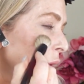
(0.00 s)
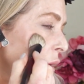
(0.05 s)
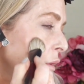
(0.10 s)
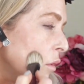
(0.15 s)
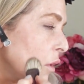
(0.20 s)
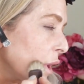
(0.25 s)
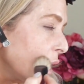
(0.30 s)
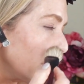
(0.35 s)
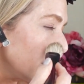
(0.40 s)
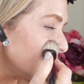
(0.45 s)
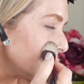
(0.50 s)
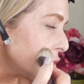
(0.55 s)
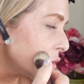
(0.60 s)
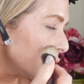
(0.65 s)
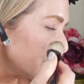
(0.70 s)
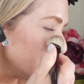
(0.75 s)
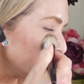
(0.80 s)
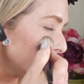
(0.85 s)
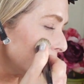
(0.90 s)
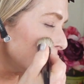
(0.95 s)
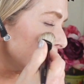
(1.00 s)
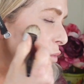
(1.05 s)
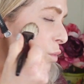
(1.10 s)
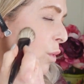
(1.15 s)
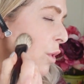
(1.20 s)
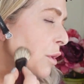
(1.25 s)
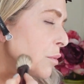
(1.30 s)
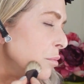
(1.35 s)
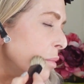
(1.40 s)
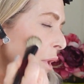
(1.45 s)
Okay, so this is
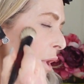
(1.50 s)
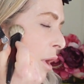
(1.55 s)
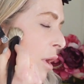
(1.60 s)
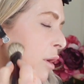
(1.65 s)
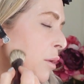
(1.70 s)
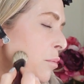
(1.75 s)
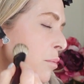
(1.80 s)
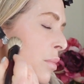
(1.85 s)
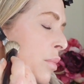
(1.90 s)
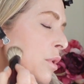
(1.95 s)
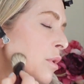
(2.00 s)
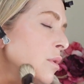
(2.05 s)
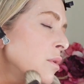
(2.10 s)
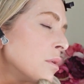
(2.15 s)
one pump.